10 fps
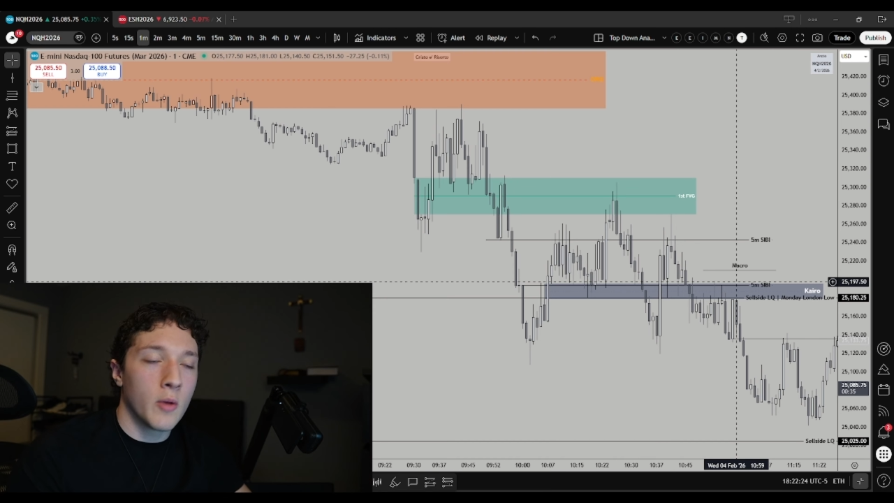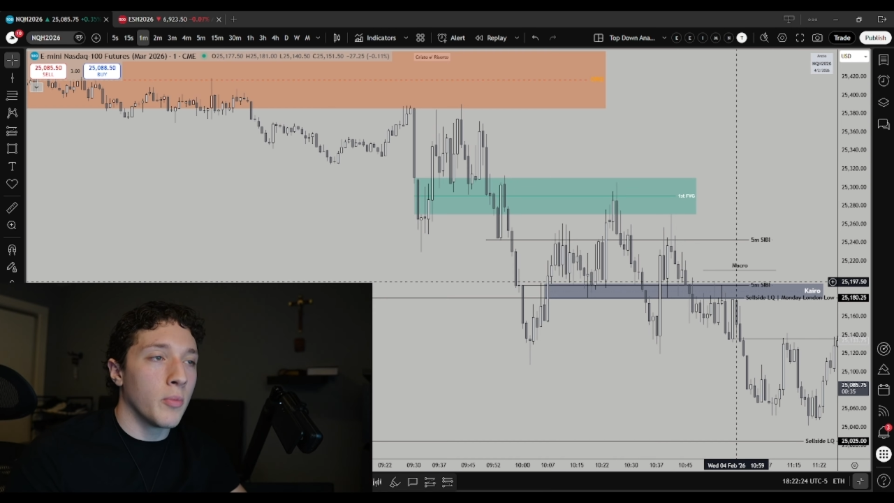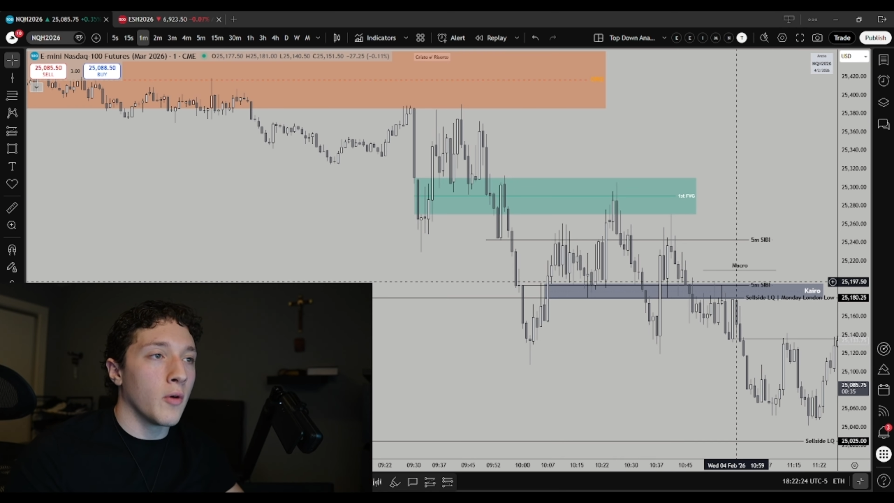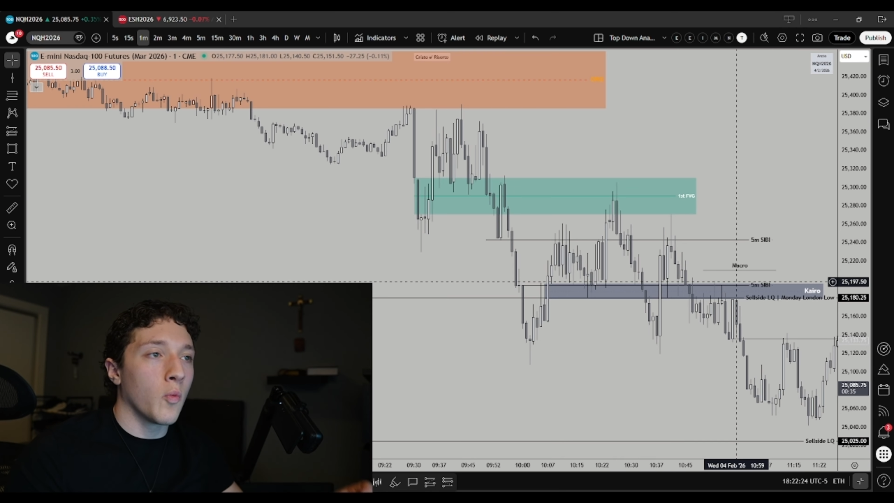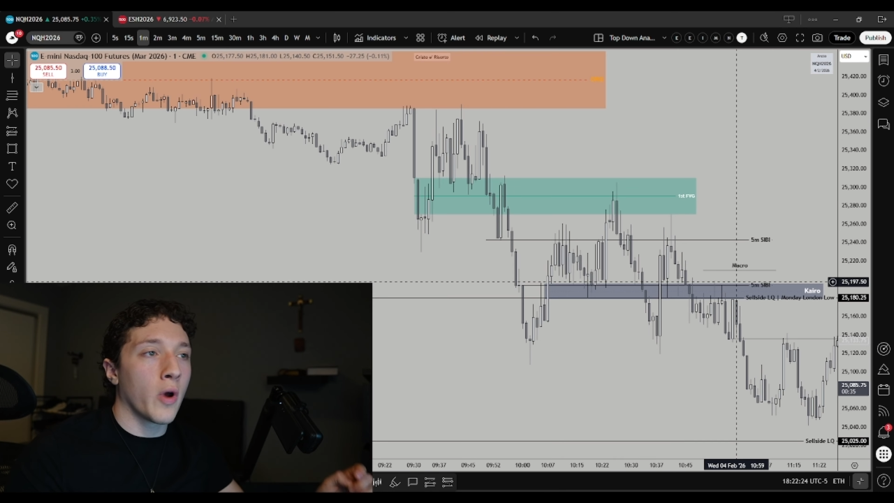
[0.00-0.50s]

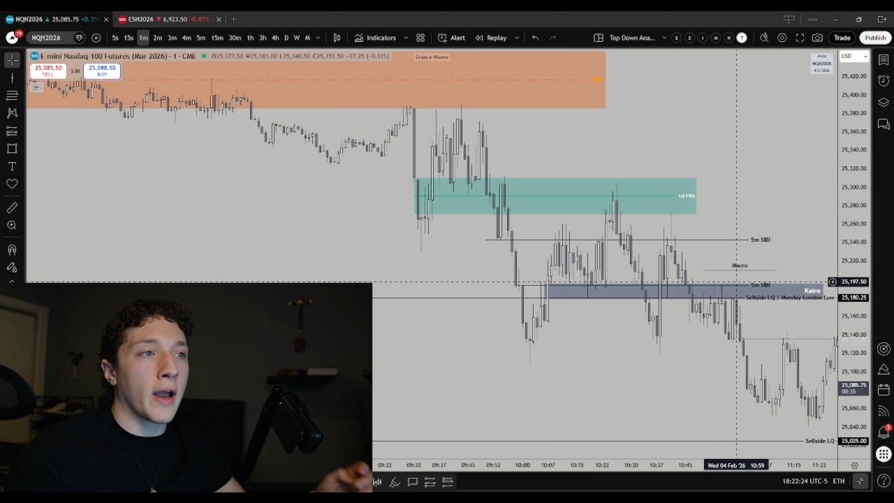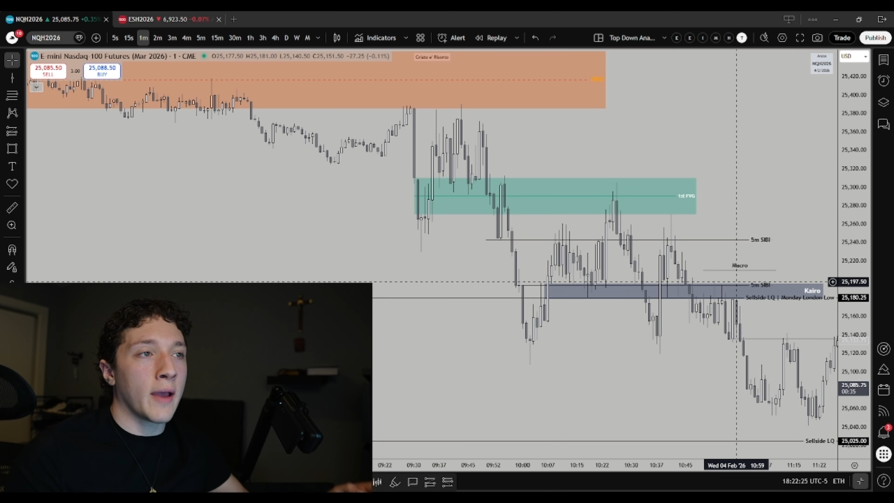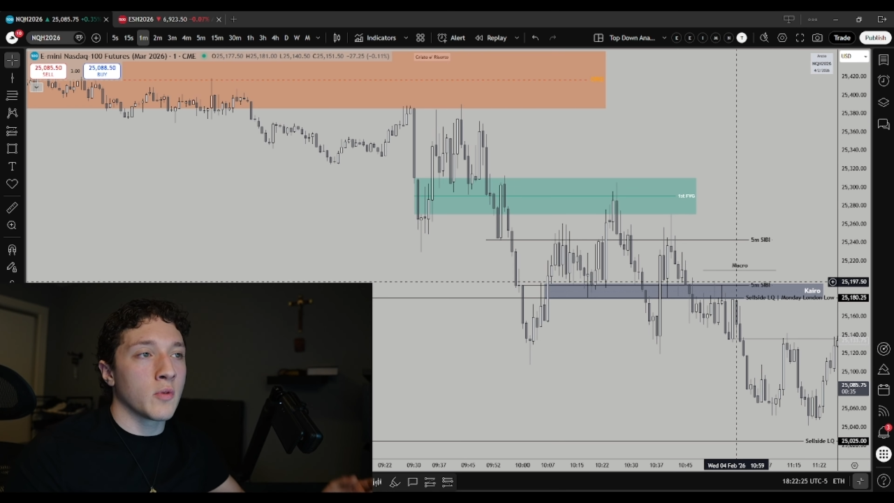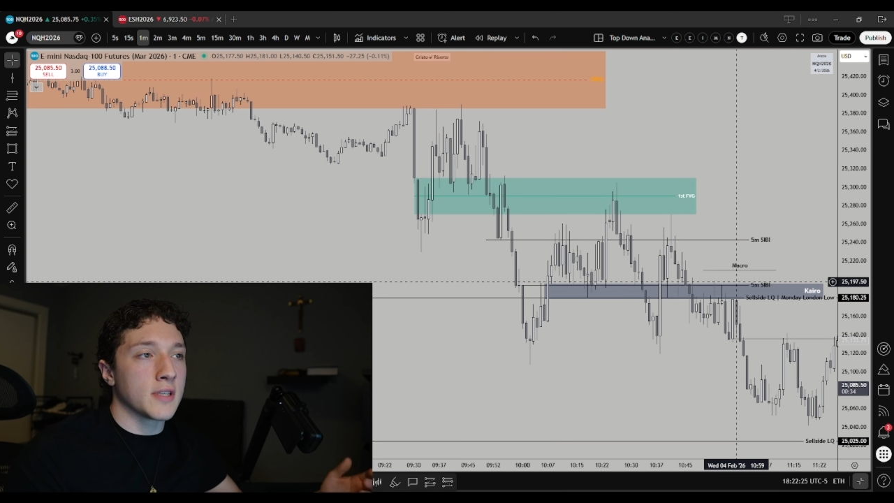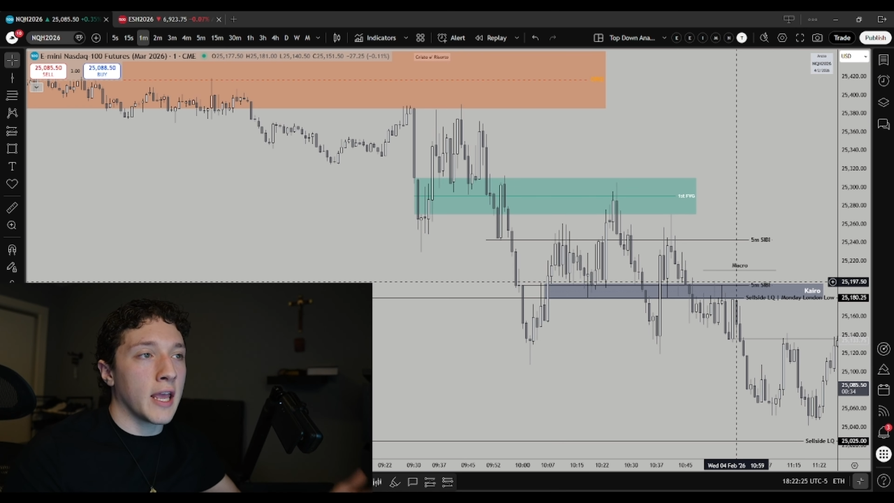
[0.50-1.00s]
But when
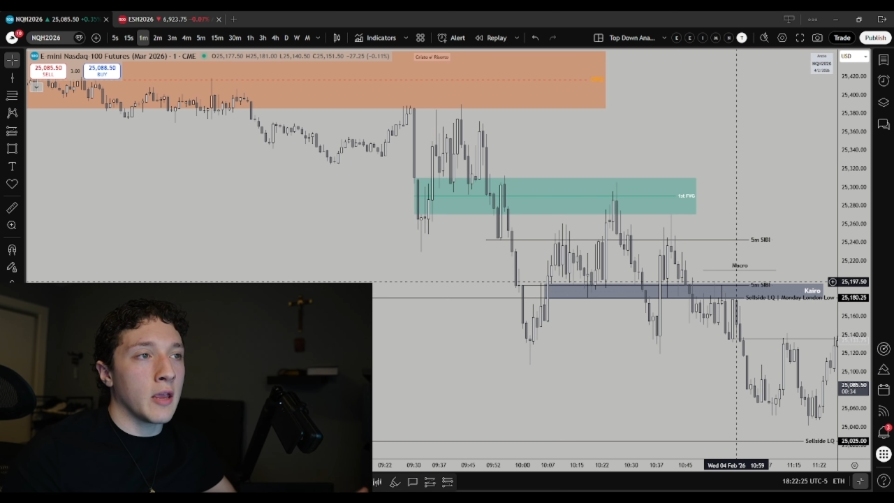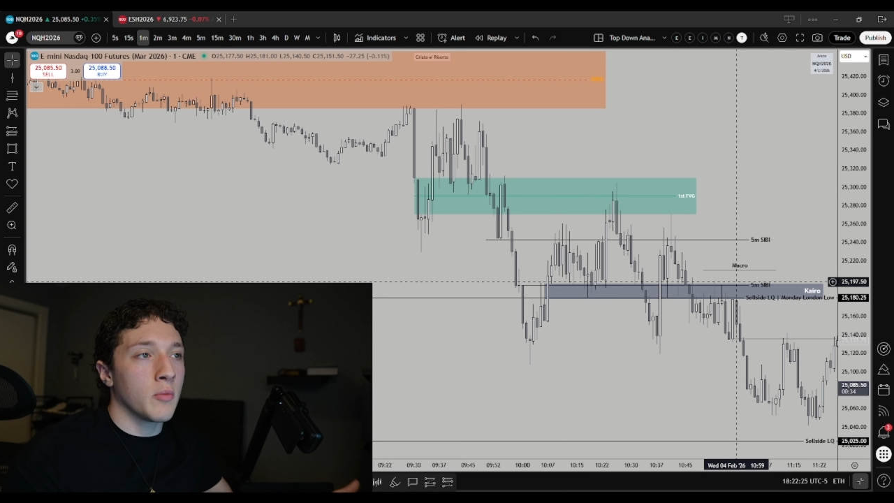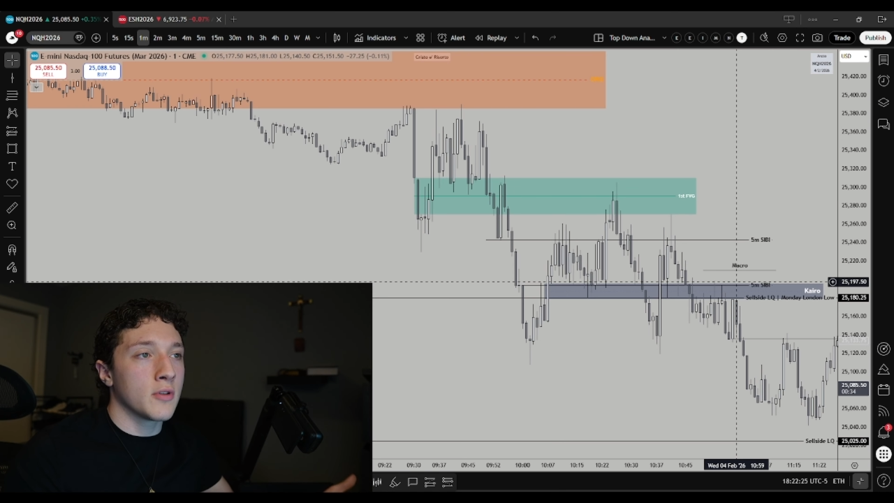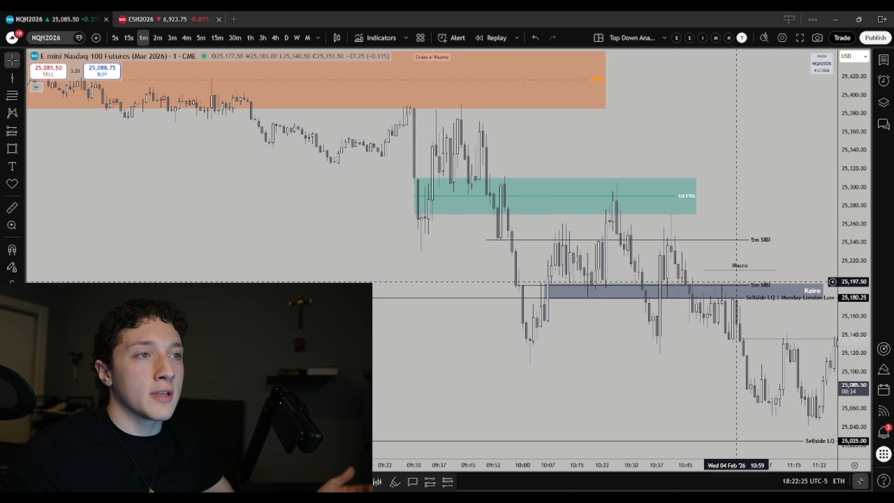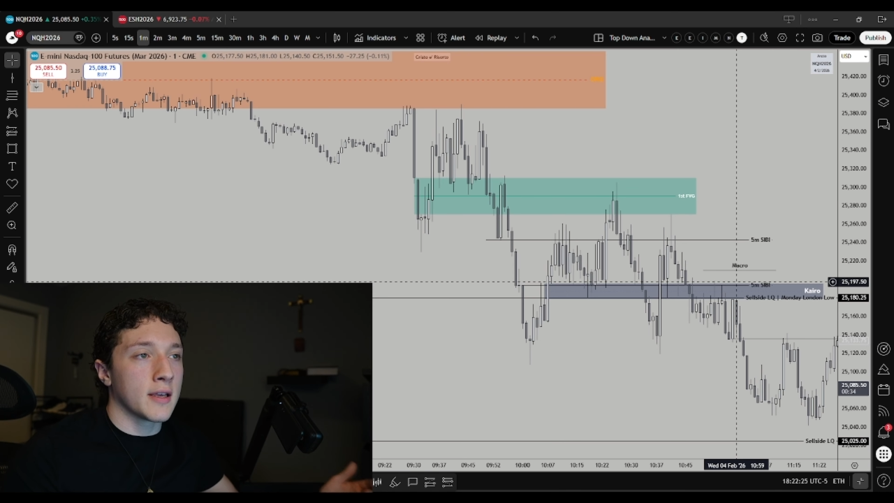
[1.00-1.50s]
I was
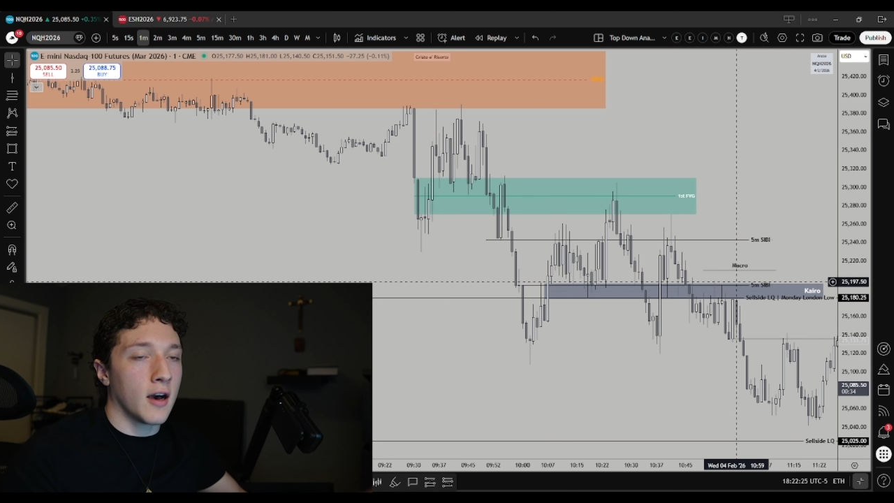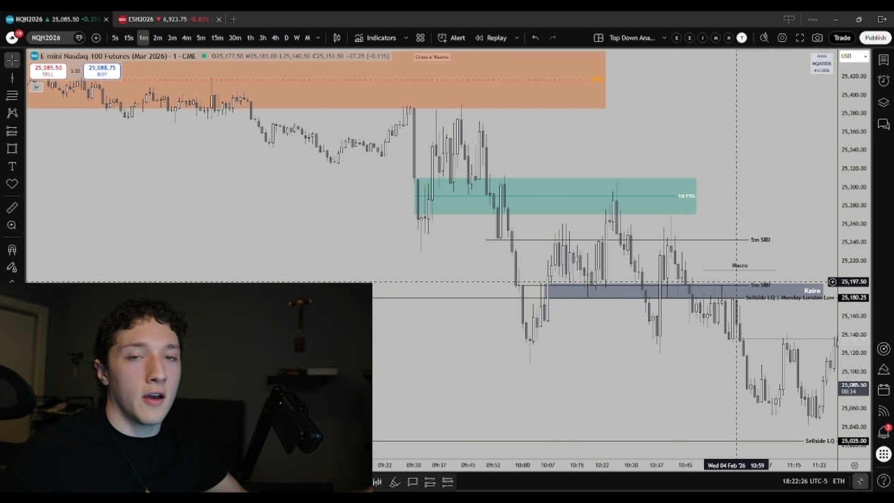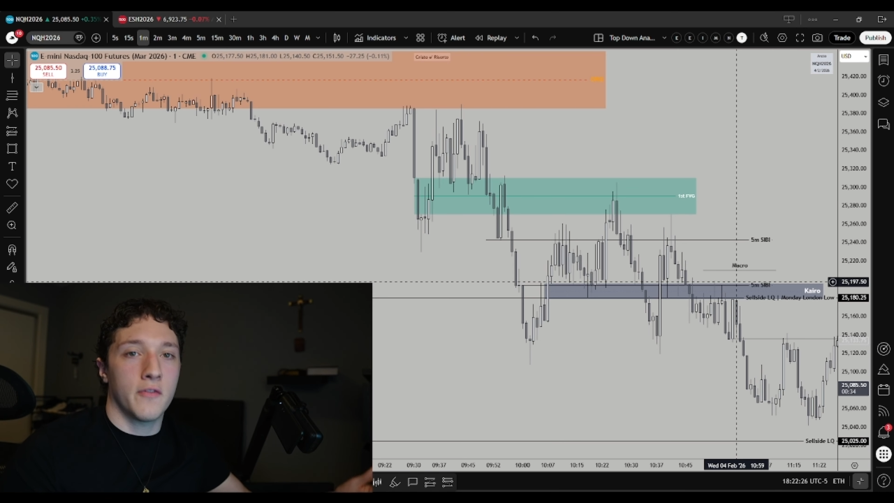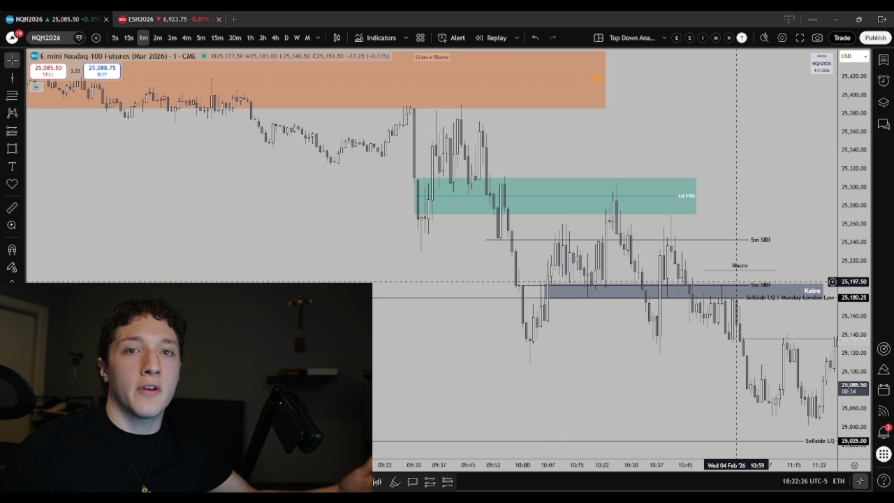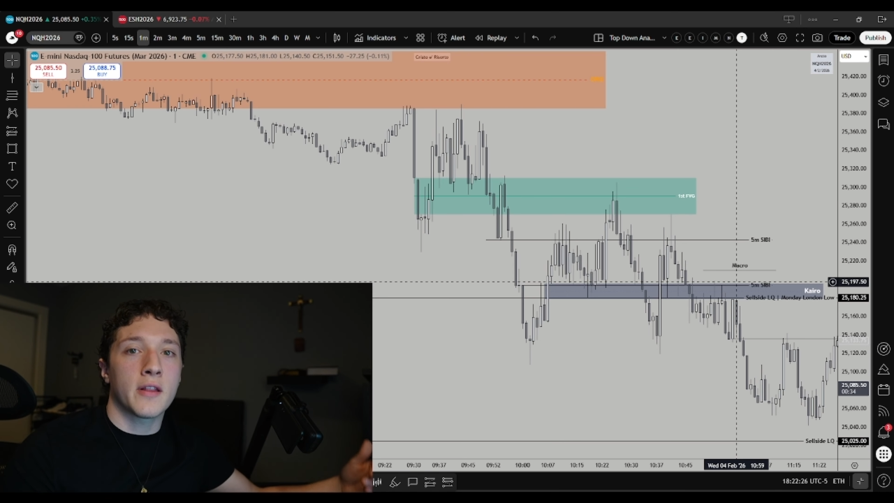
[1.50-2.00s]
able to
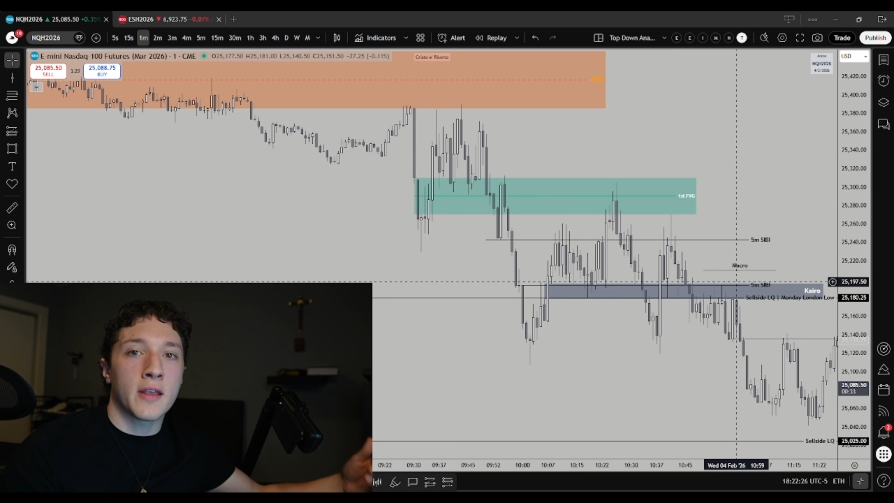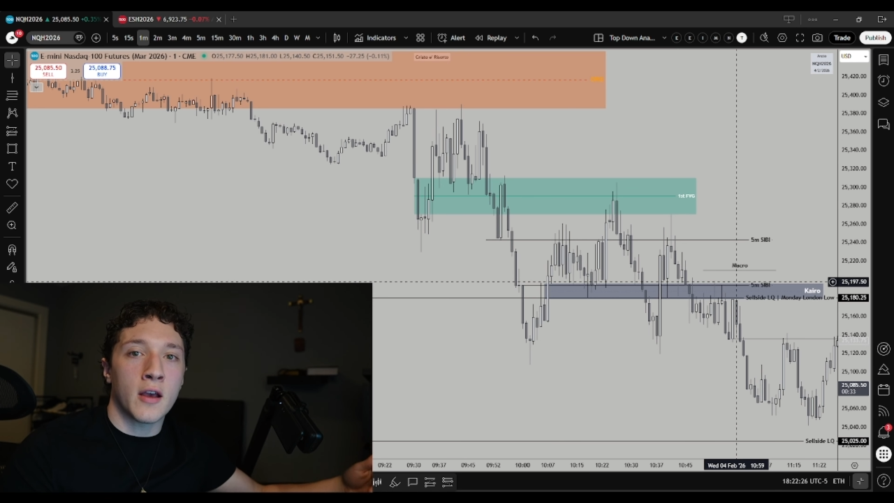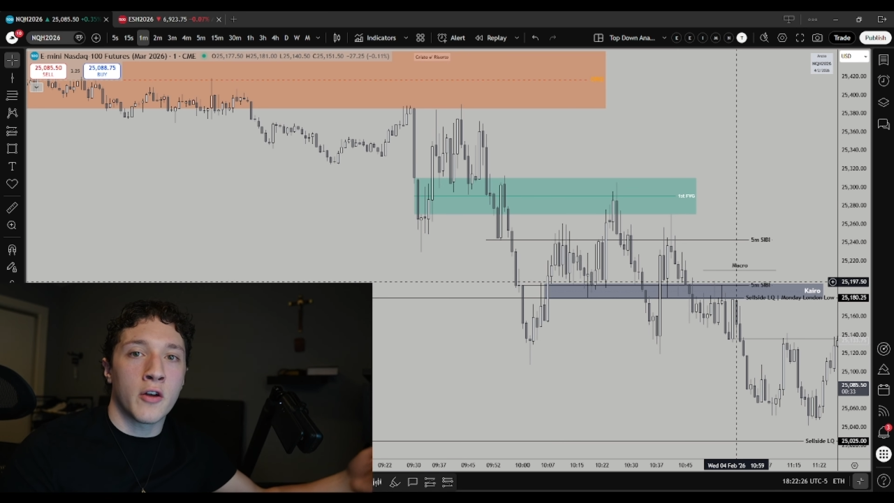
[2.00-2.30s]
confidently